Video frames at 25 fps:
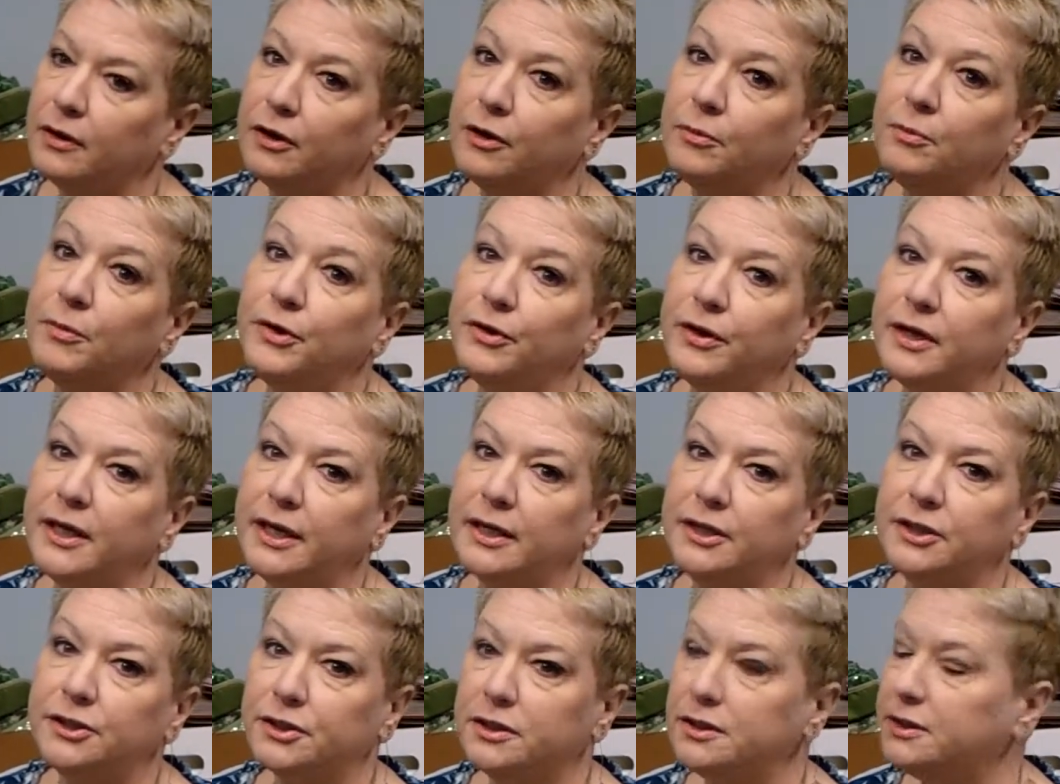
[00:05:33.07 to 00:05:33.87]

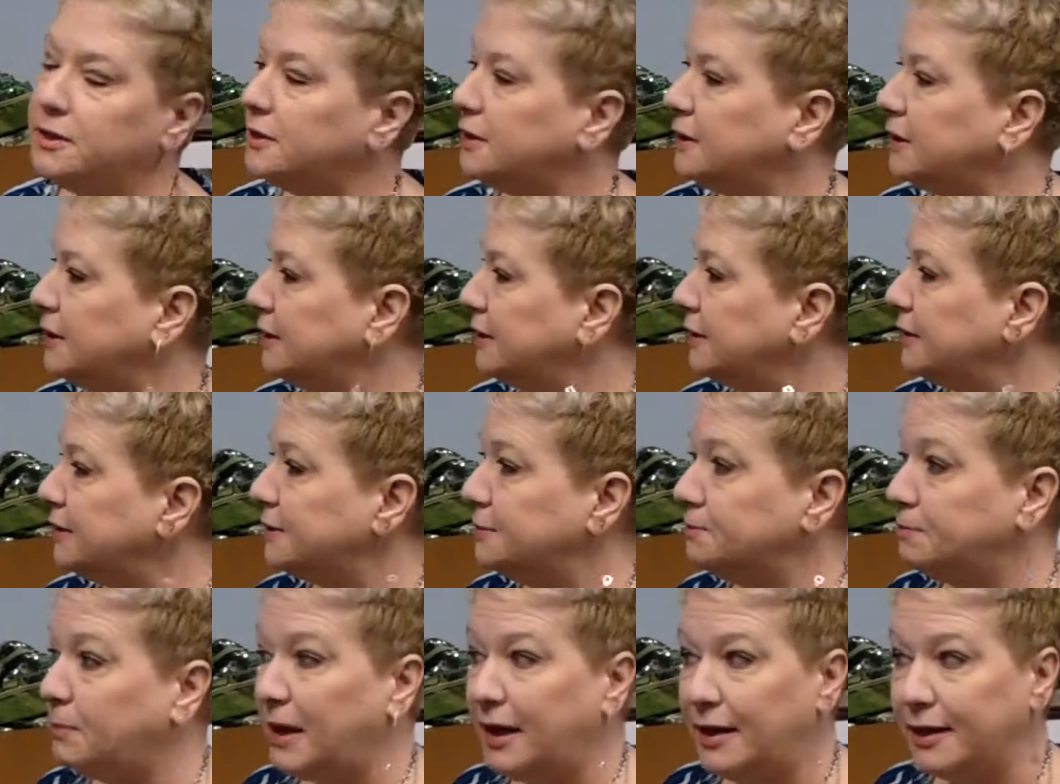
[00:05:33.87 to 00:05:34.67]
communication
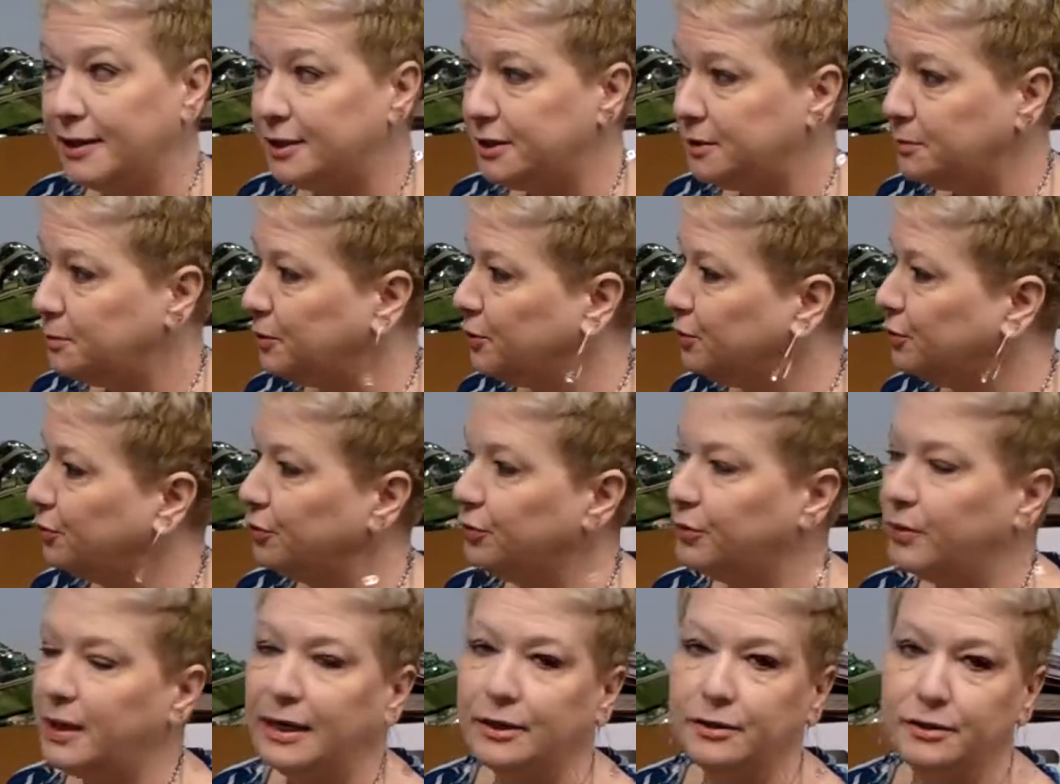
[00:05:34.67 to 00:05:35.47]
is possible
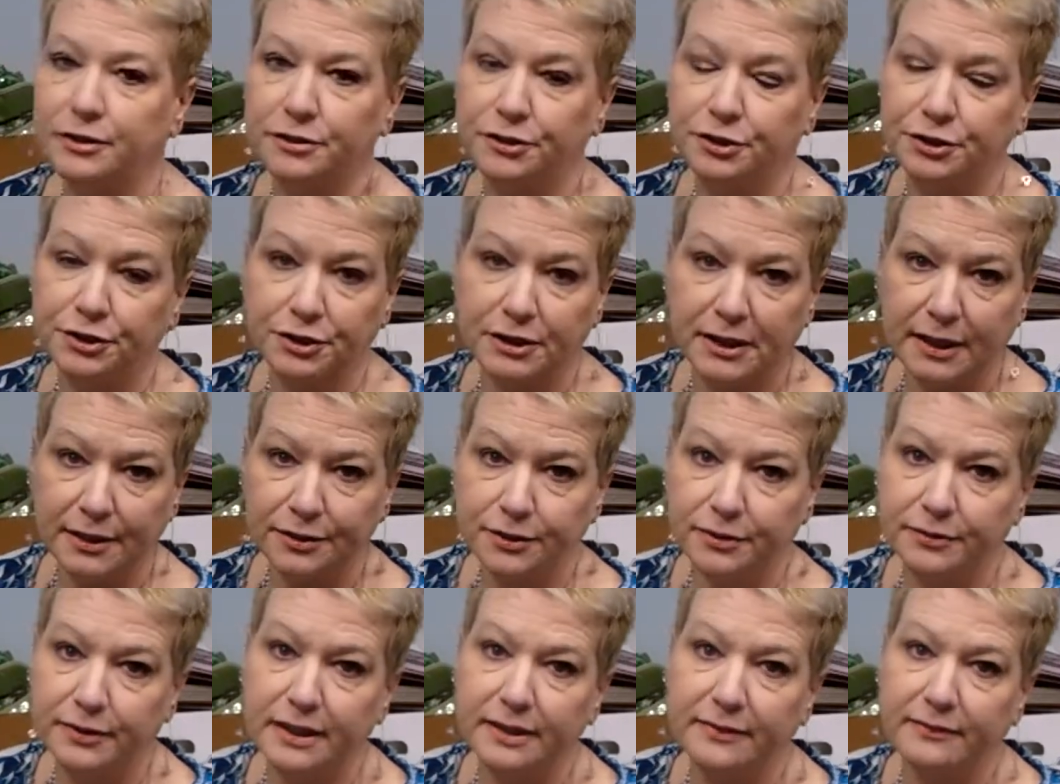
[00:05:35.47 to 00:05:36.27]
throughout the
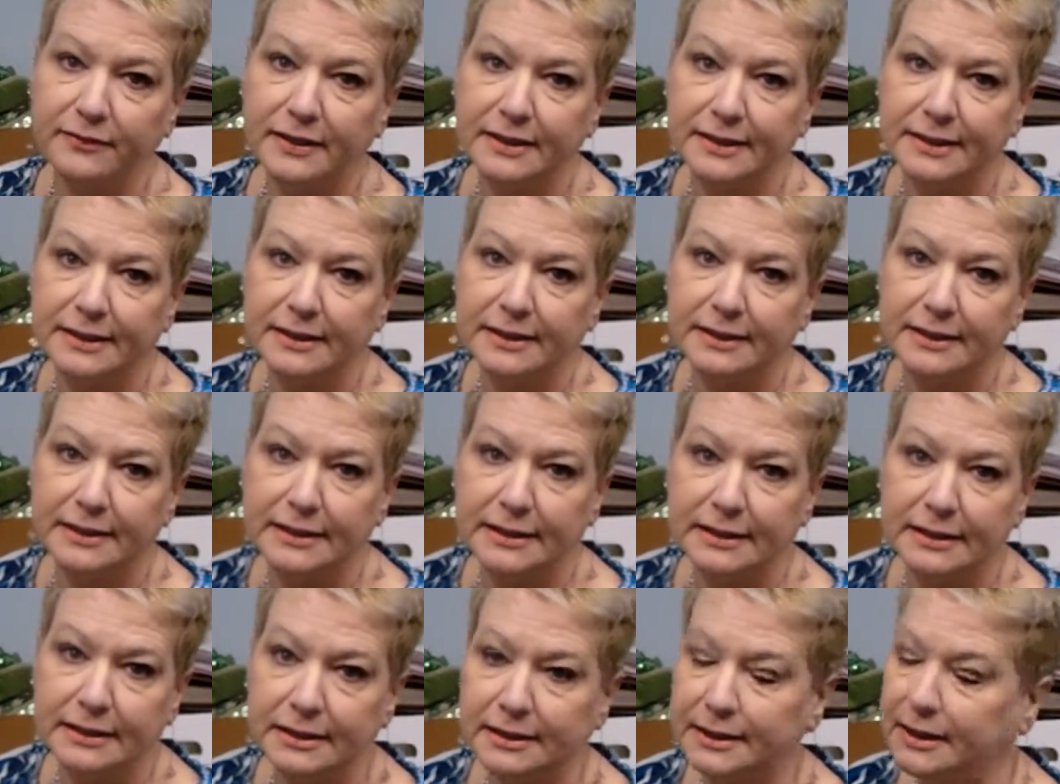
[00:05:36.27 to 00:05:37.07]
trajectory of this
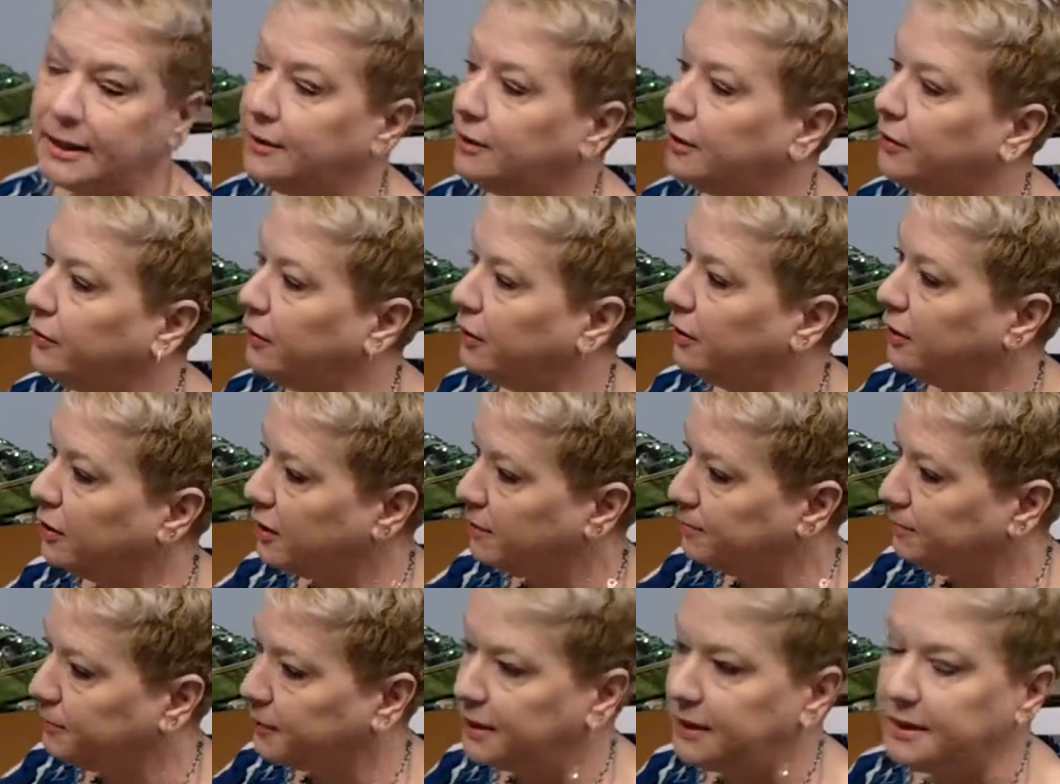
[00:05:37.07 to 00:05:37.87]
disease, and there are
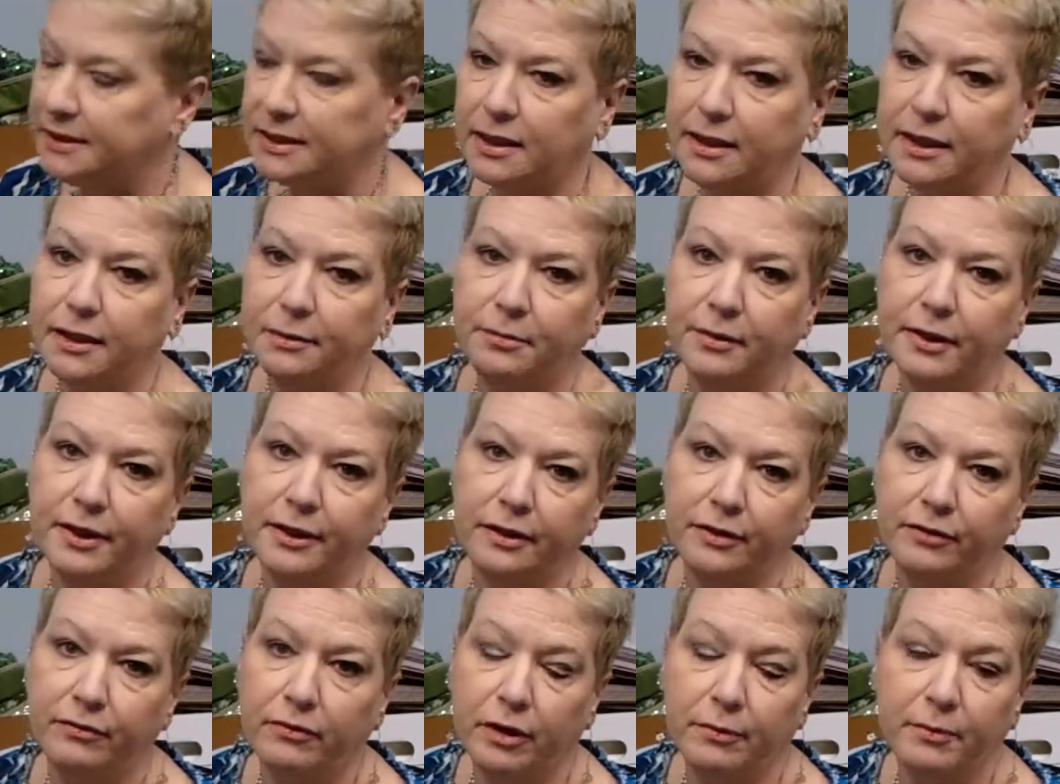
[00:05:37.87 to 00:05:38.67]
companies like
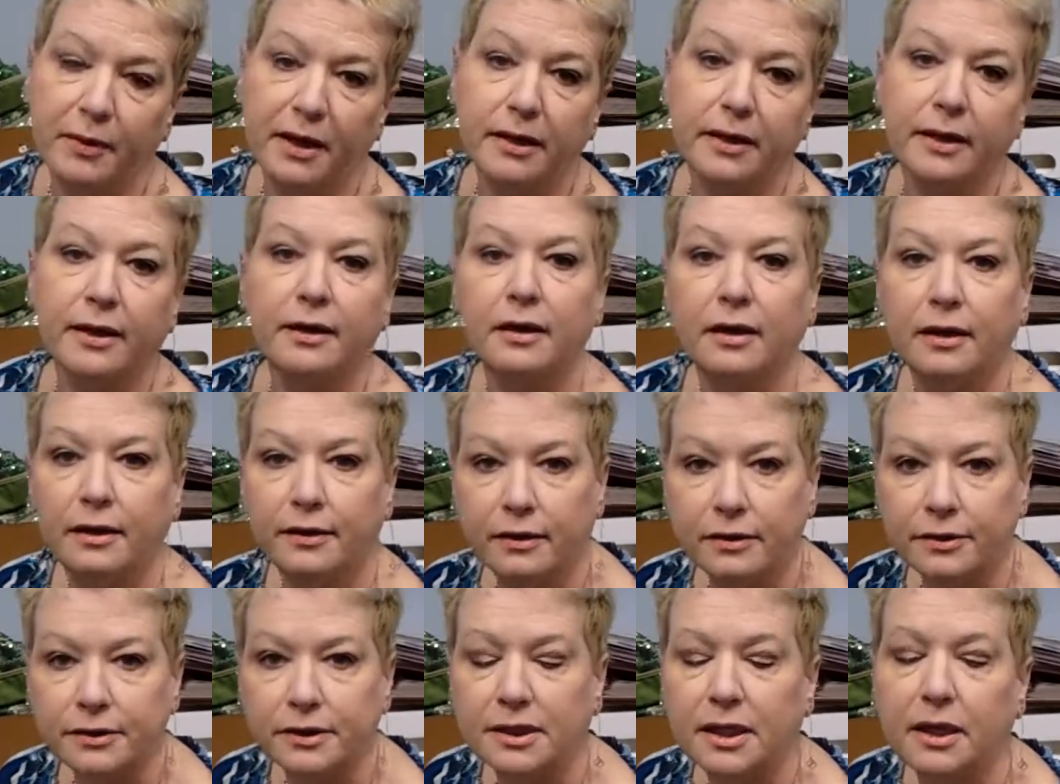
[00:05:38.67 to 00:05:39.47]
Cranky Rummuck and
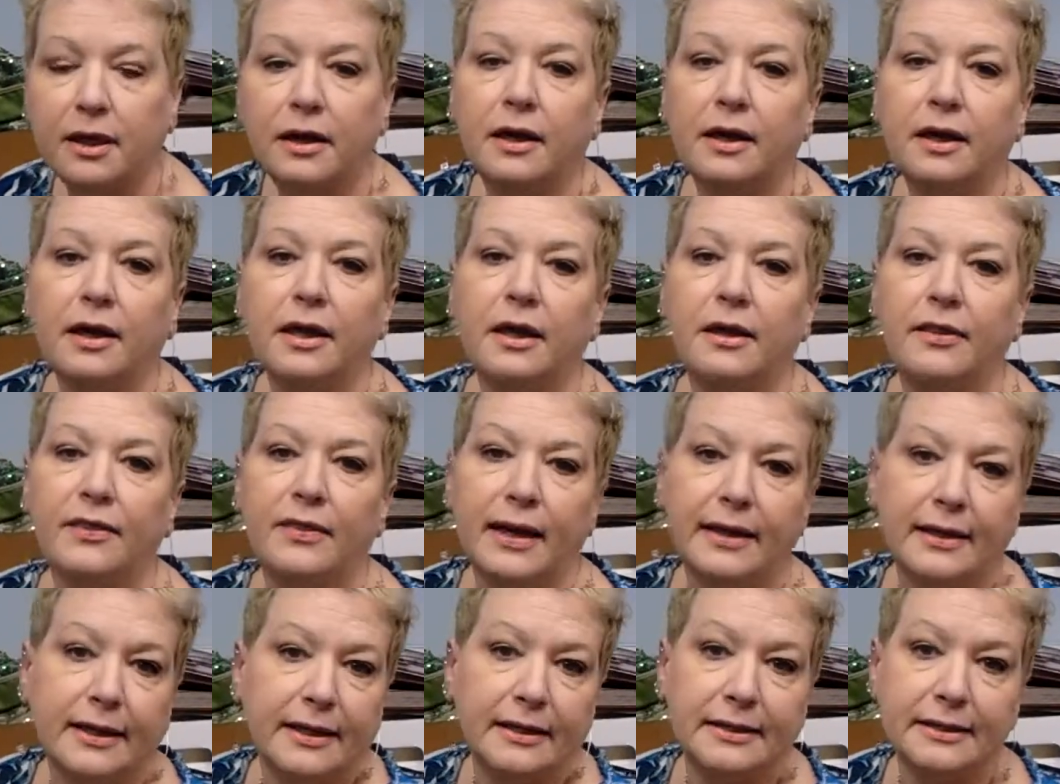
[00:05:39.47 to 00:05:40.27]
others
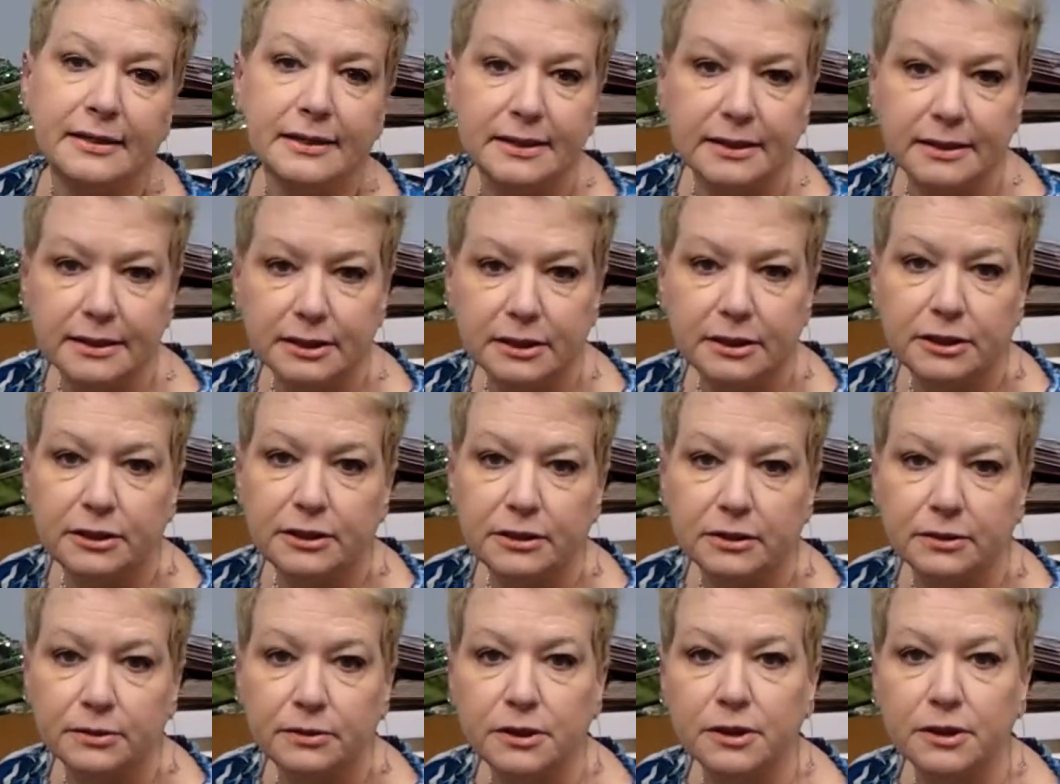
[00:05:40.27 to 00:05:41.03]
that can assist you.